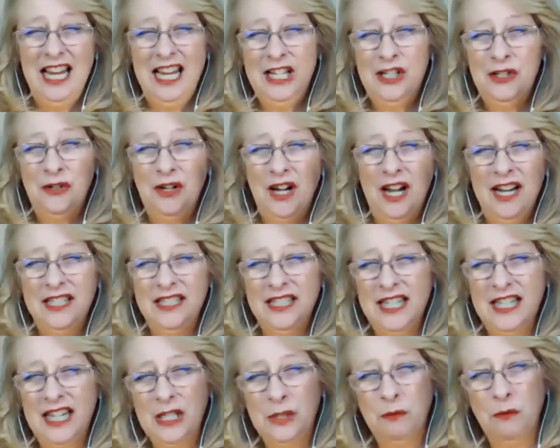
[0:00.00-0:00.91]
it
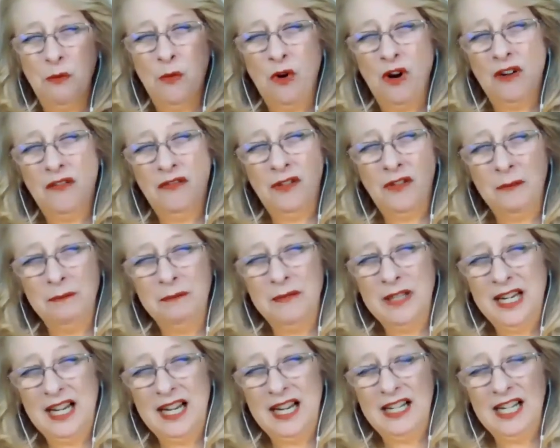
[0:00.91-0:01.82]
translates more
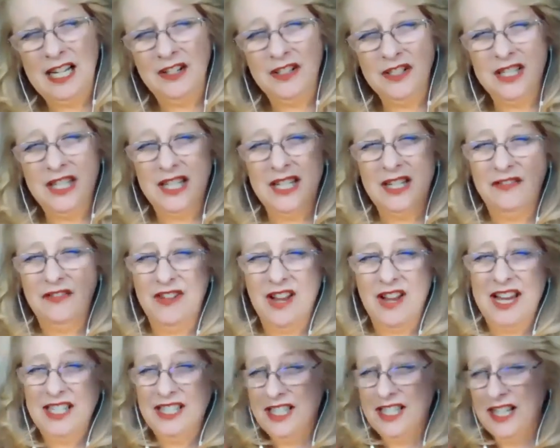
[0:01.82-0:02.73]
from, yeah, here's the
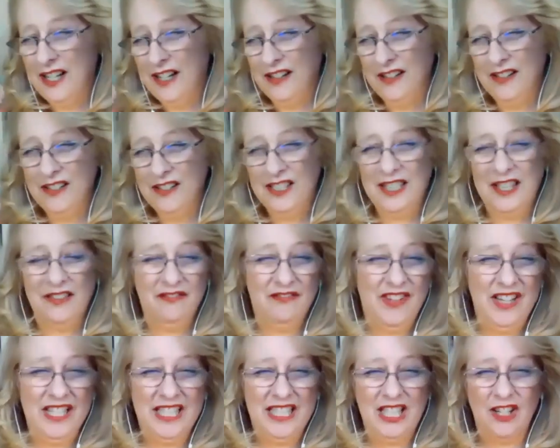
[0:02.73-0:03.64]
divine to here's the
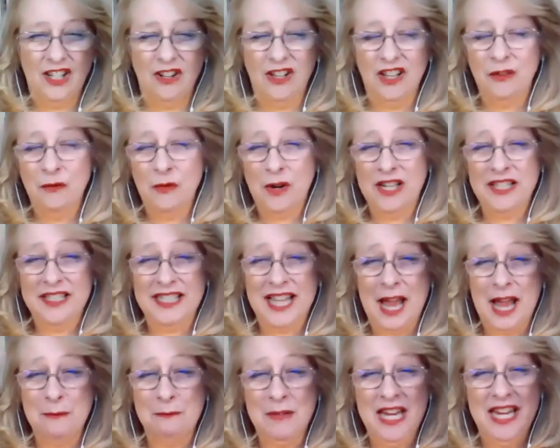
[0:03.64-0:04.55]
physical. And what does
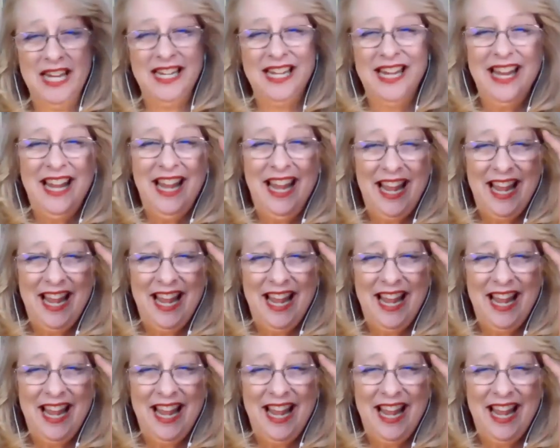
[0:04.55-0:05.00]
that mean?